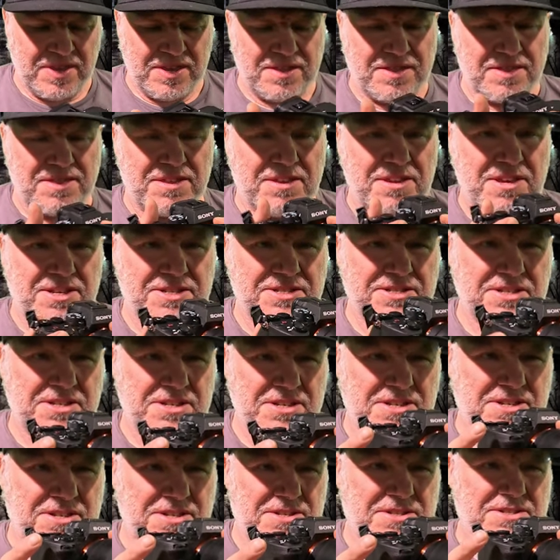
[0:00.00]
This
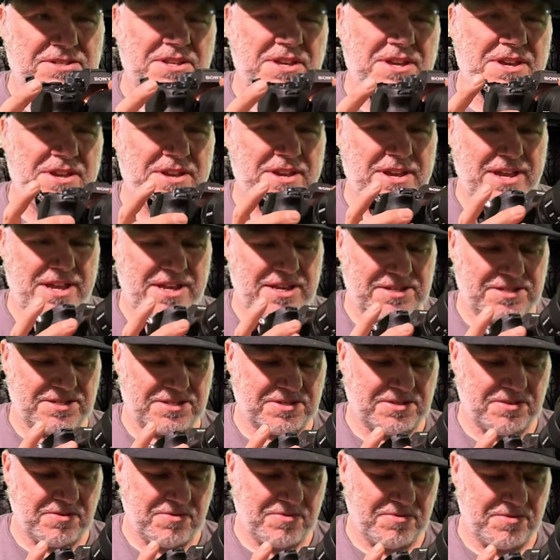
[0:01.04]
is a
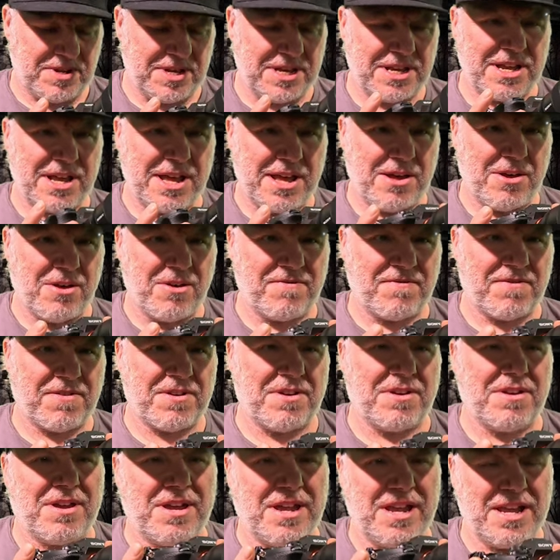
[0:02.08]
Sony
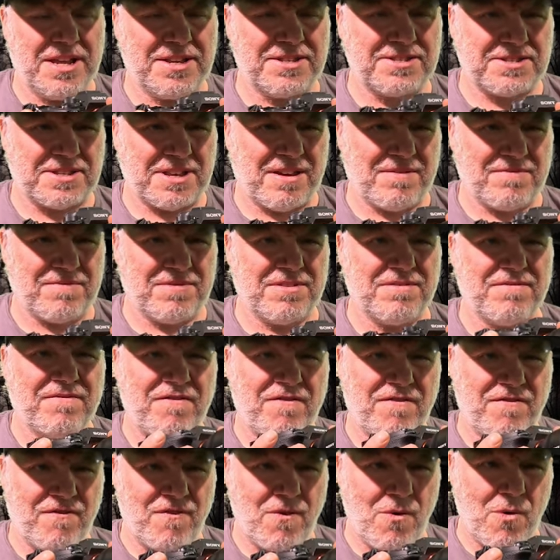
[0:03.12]
Alpha A7
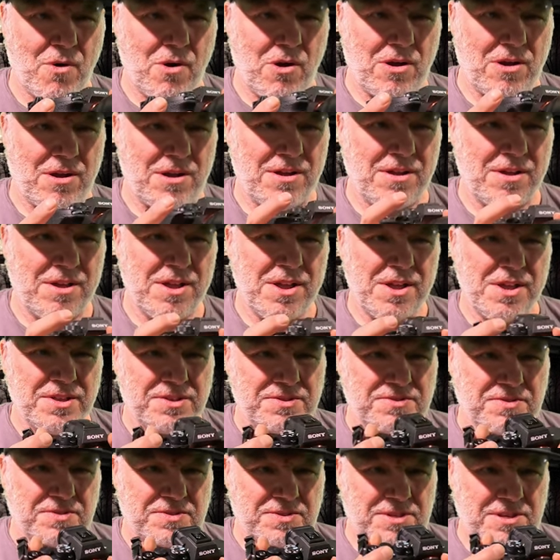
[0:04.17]
IV.
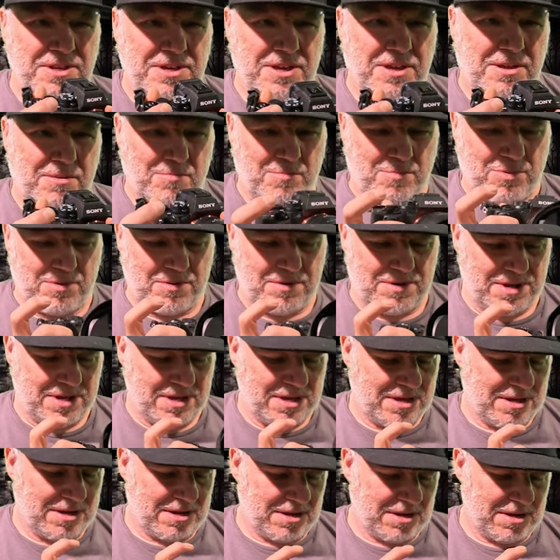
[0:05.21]
So it's a
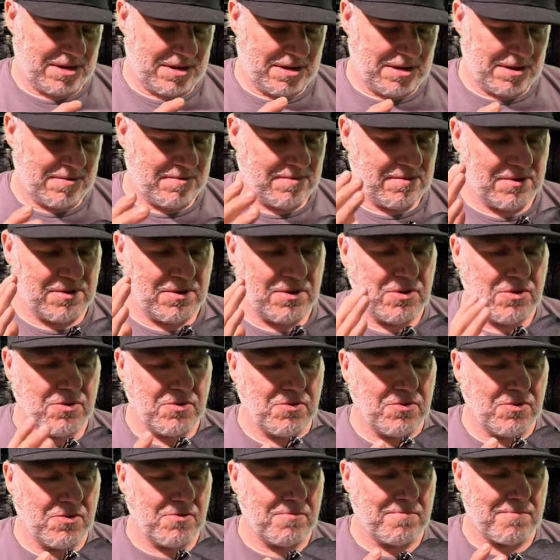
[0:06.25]
pretty
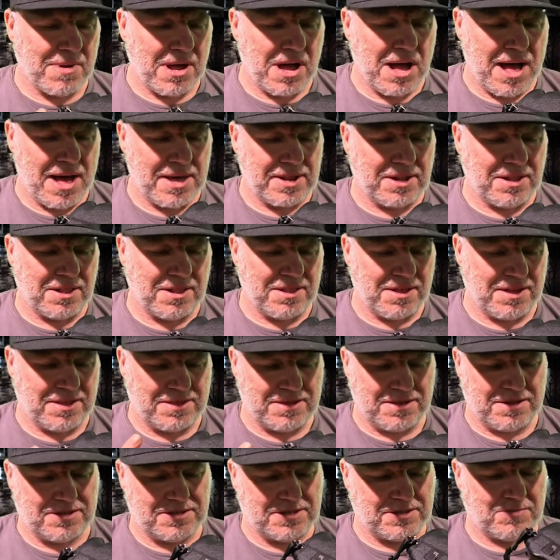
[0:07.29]
new model. I
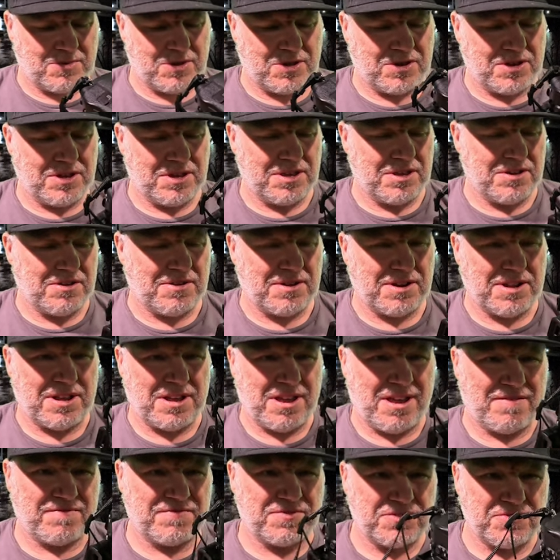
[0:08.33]
think it's about a year and a
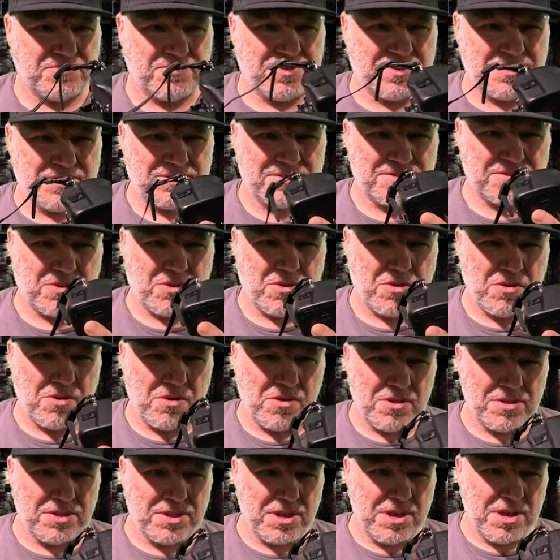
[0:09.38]
half, 2 years
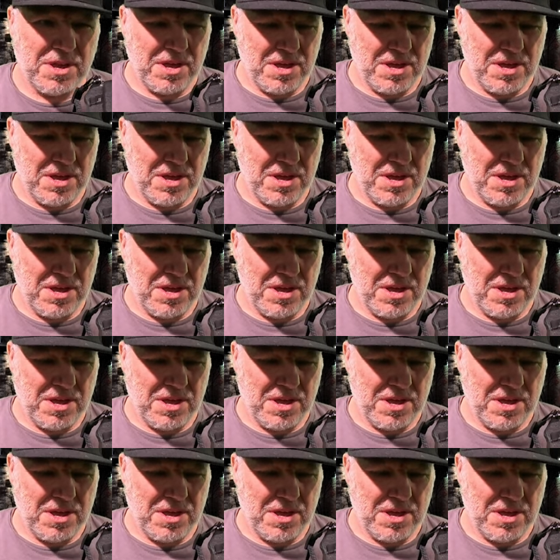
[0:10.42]
old.